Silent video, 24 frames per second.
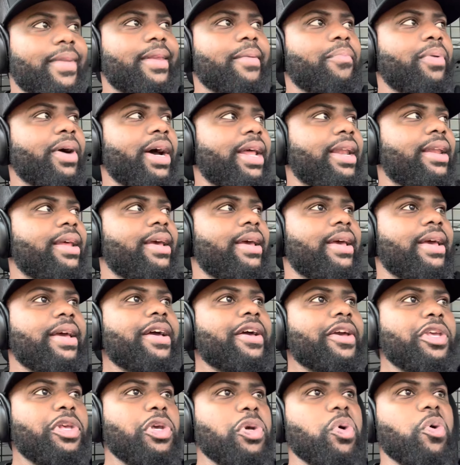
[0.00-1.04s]
But
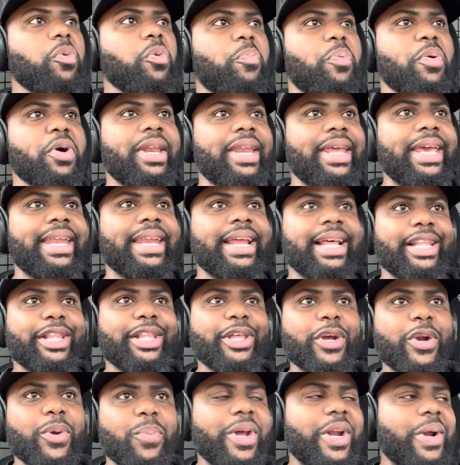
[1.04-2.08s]
you putting in a
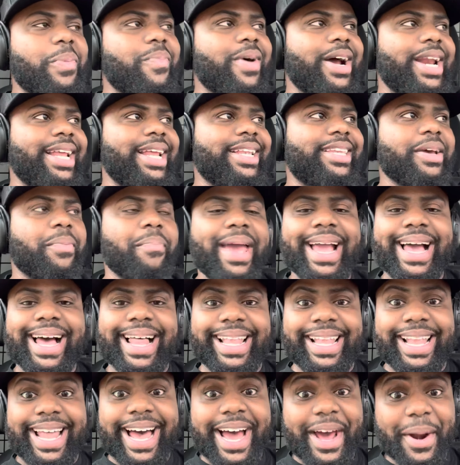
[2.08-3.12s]
little bit of money to make a
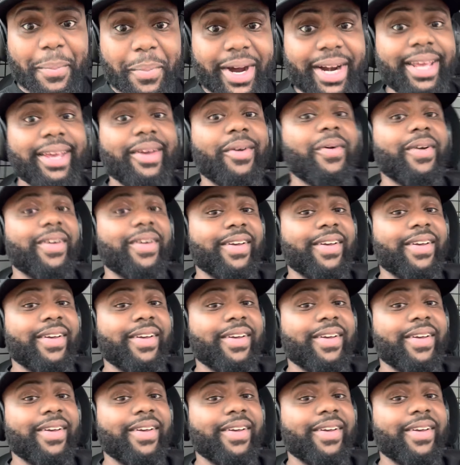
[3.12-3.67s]
lot of money.